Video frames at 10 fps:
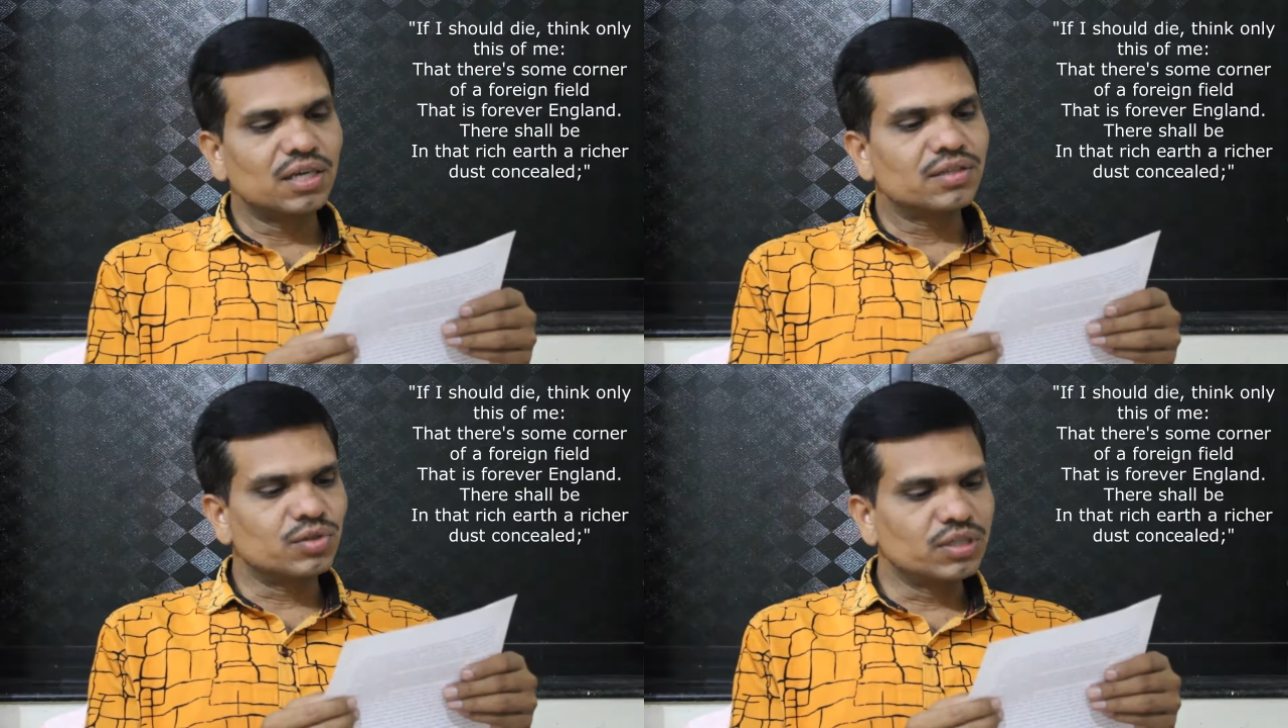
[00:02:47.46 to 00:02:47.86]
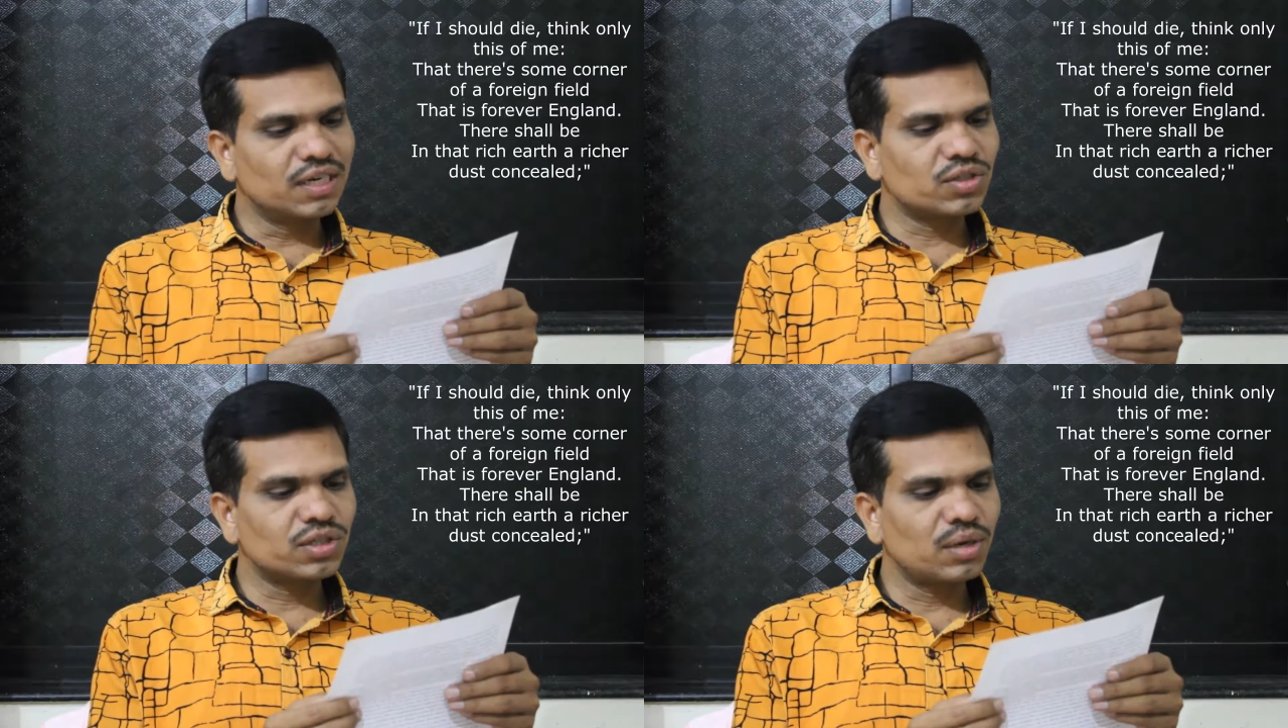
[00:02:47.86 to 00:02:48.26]

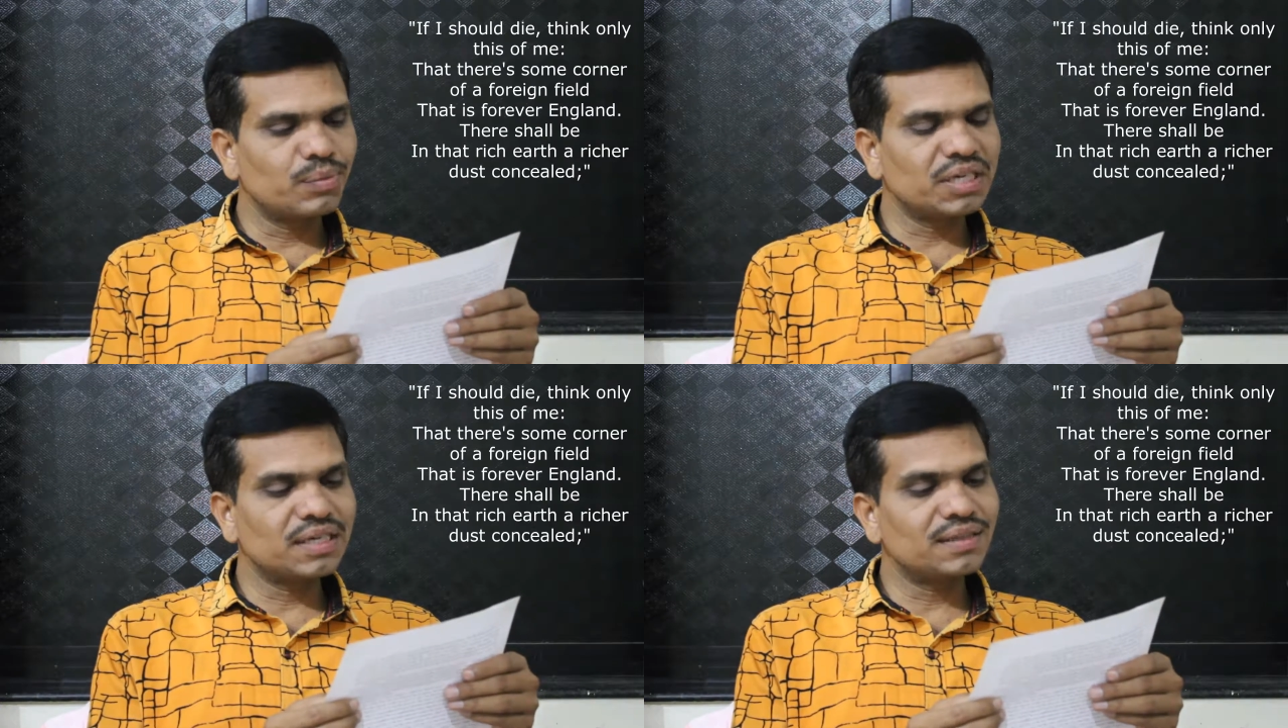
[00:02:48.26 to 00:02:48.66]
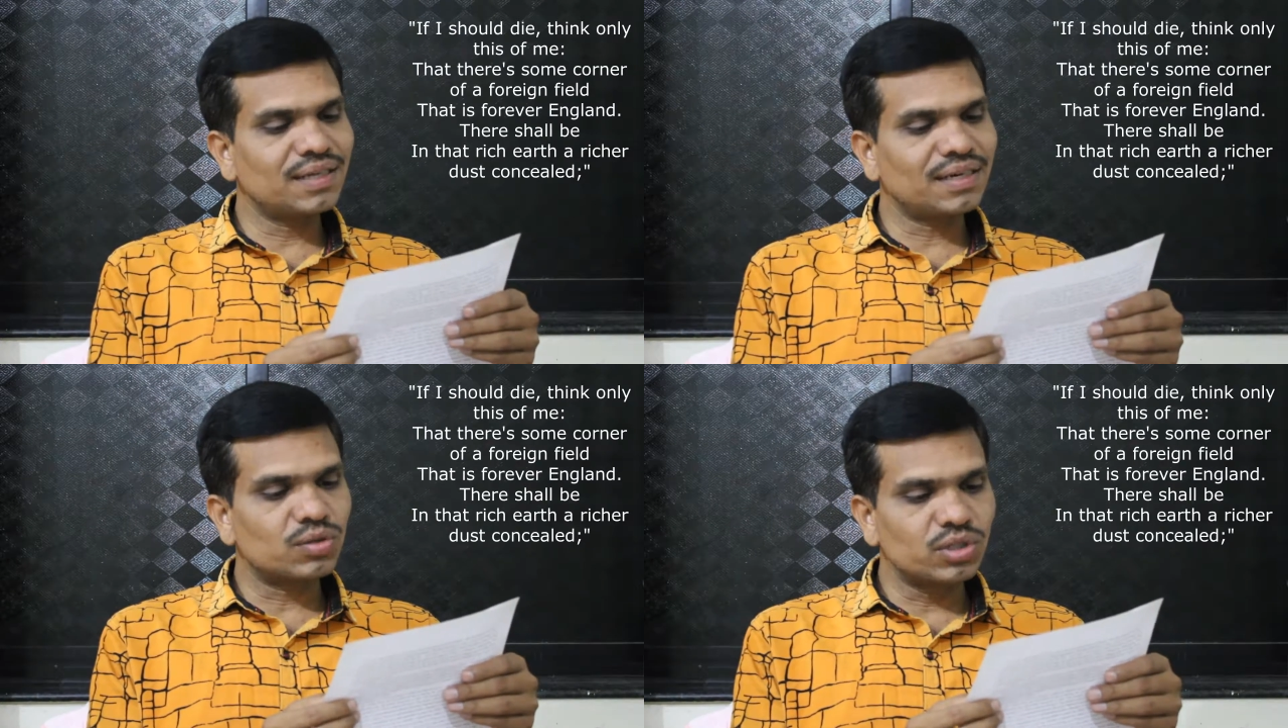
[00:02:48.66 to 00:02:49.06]
There shall be in
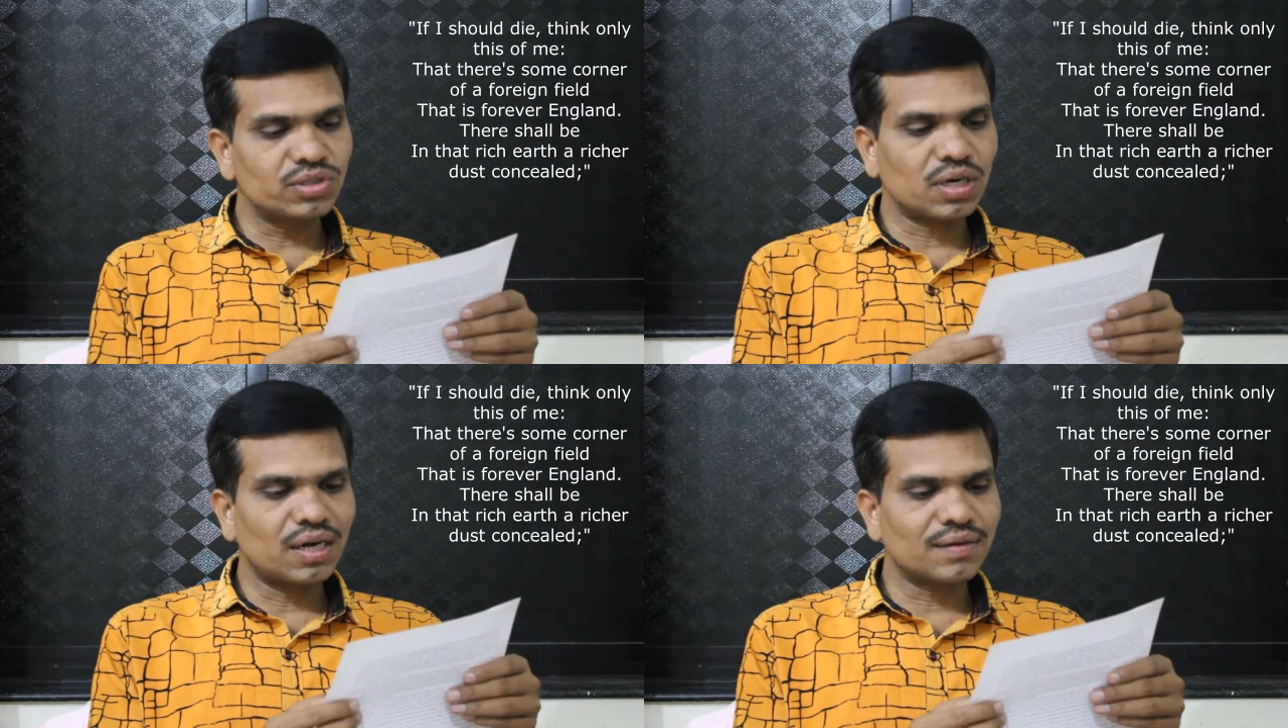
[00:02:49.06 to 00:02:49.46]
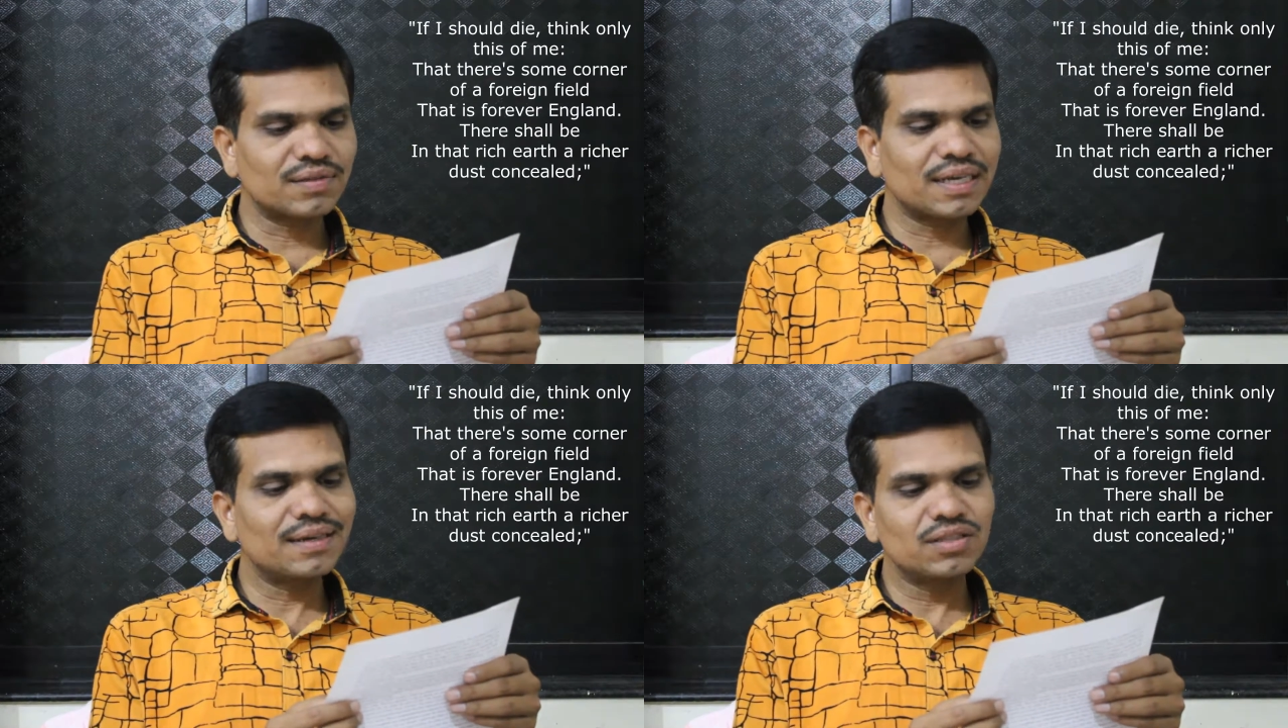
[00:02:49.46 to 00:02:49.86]
that rich
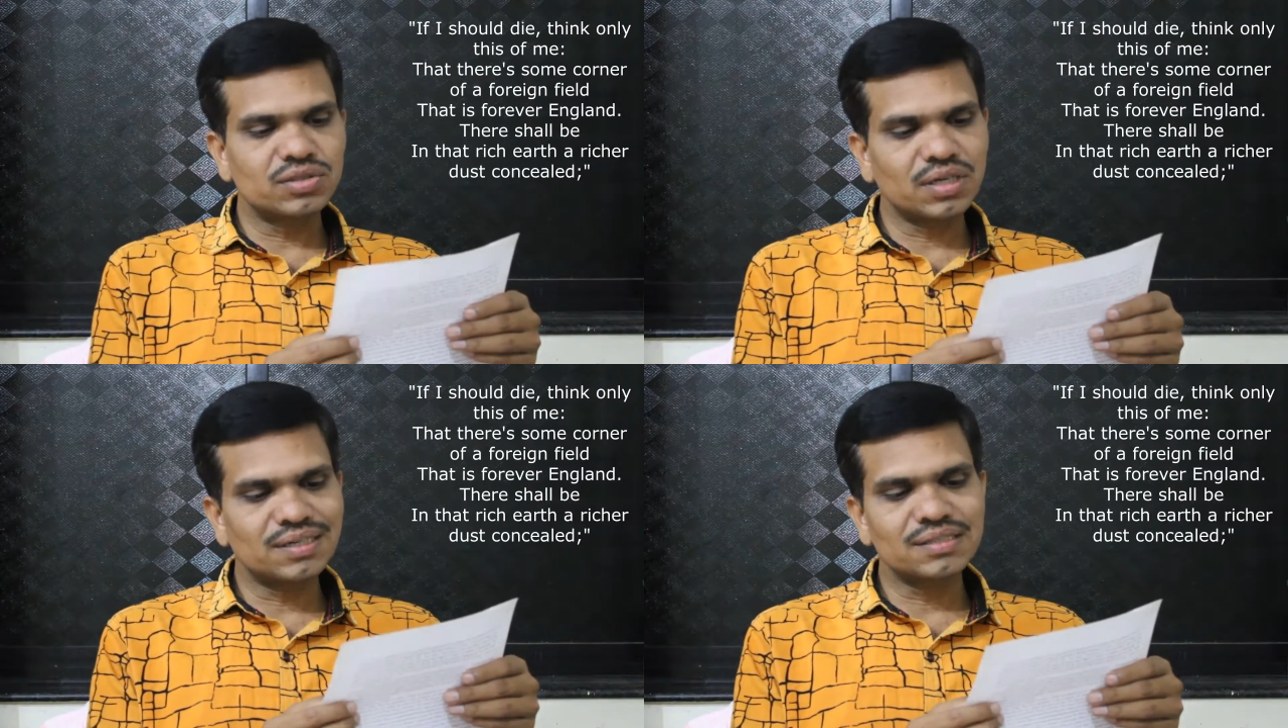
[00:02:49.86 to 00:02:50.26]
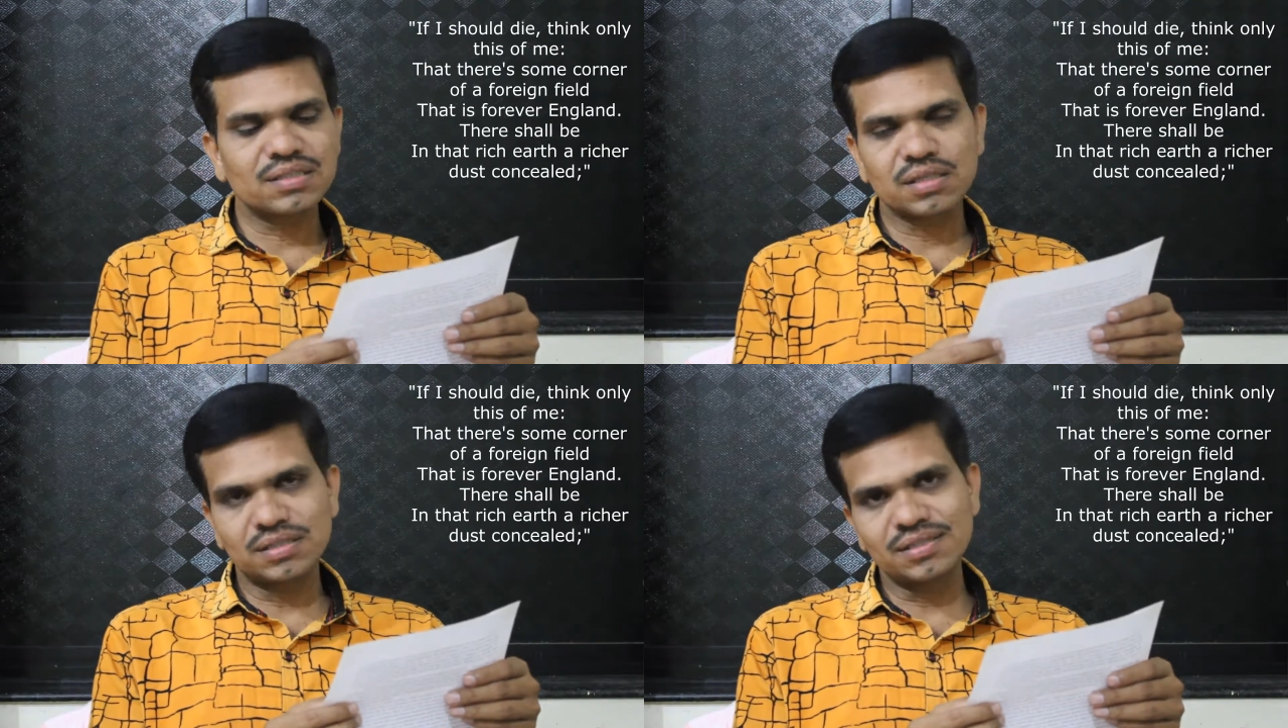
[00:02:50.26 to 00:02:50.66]
earth a richer
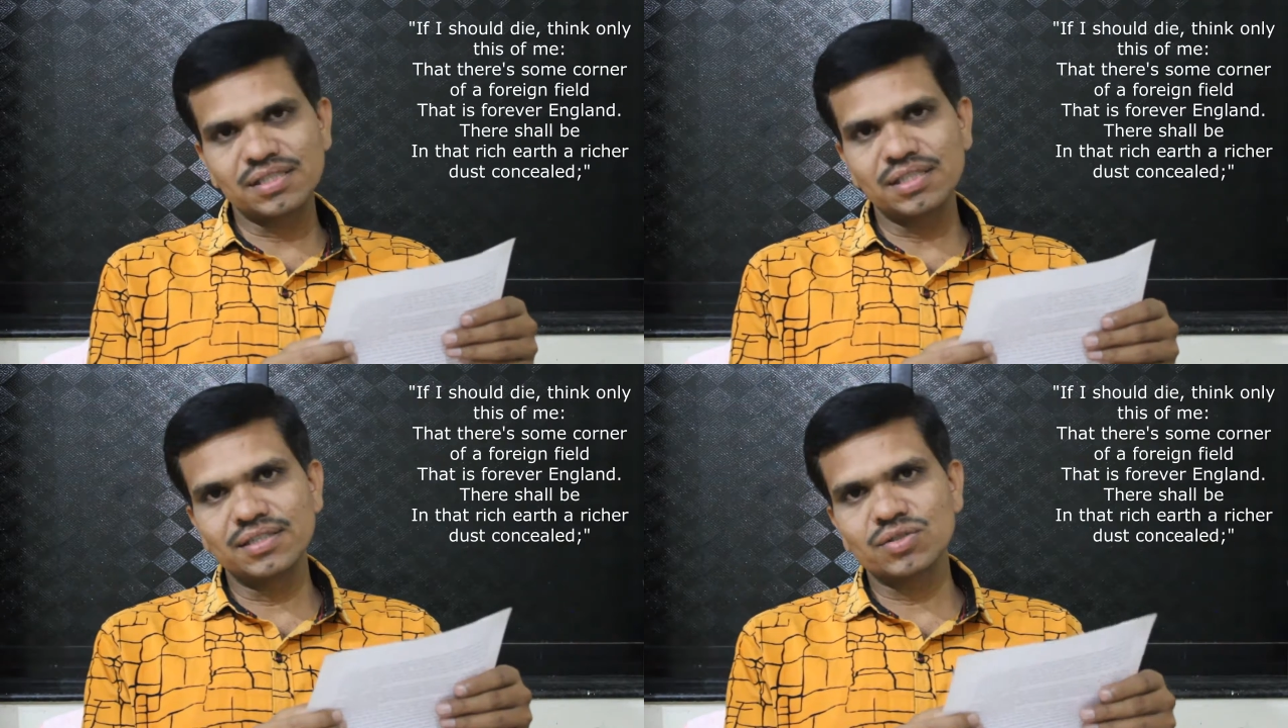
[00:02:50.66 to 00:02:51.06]
dust concealed.